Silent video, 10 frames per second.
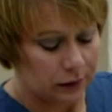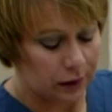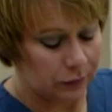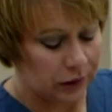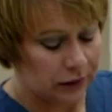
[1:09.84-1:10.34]

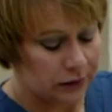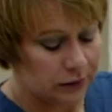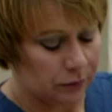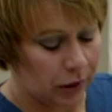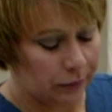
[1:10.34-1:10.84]
That means
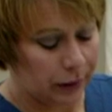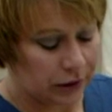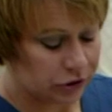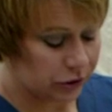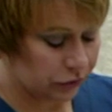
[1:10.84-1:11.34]
that my
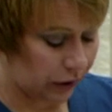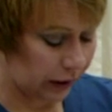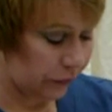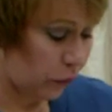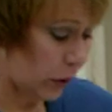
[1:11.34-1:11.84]
patient
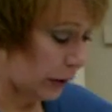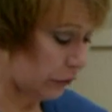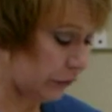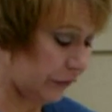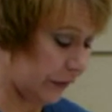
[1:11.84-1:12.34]
drank
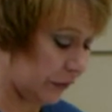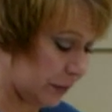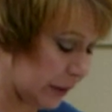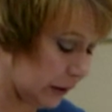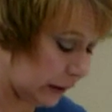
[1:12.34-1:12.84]
450
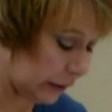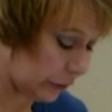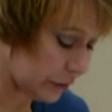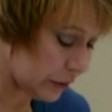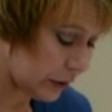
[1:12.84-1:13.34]

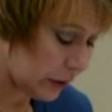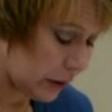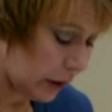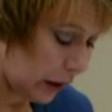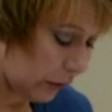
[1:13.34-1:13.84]
milliliters.
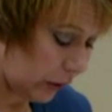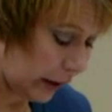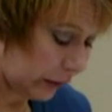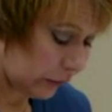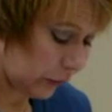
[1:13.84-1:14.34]
I'll
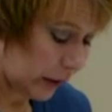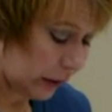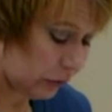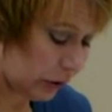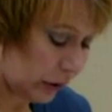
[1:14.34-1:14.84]
add
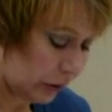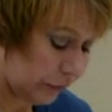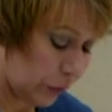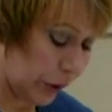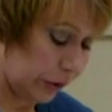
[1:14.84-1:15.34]
300 and
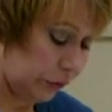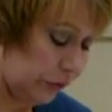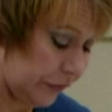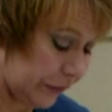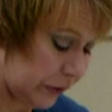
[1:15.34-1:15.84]

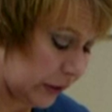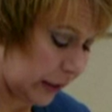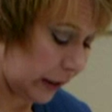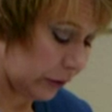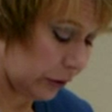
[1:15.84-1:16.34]
450
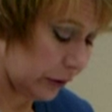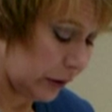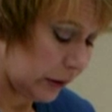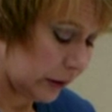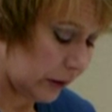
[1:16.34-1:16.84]
together
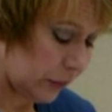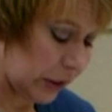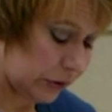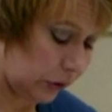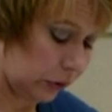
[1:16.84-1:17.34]
to give
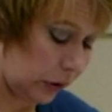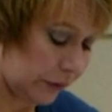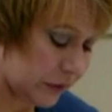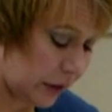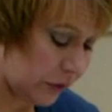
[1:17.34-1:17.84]
me a total
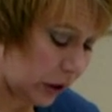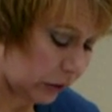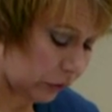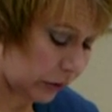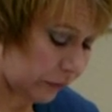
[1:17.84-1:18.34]
of
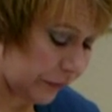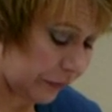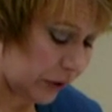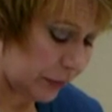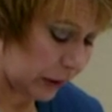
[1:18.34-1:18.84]

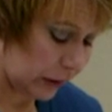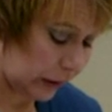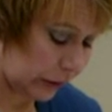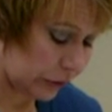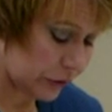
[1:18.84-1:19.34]
750
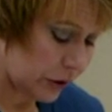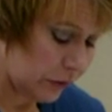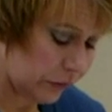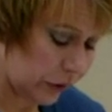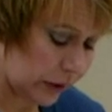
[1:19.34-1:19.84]
milliliters
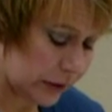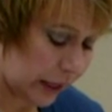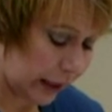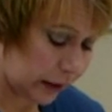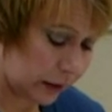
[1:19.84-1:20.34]
for
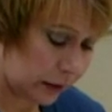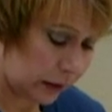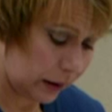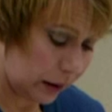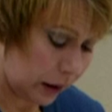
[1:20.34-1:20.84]
intake.
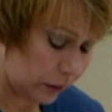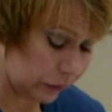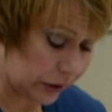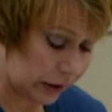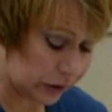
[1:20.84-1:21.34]
I
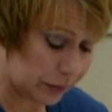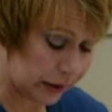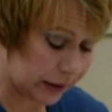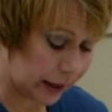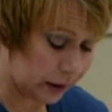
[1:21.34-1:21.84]
will
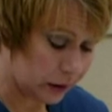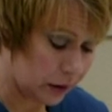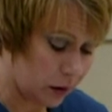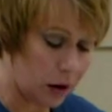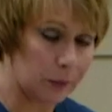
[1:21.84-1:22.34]
document that
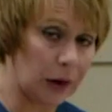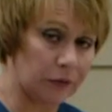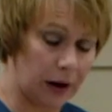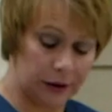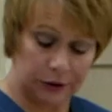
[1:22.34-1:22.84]
on my
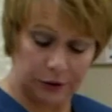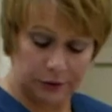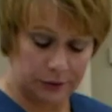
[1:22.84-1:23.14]
record.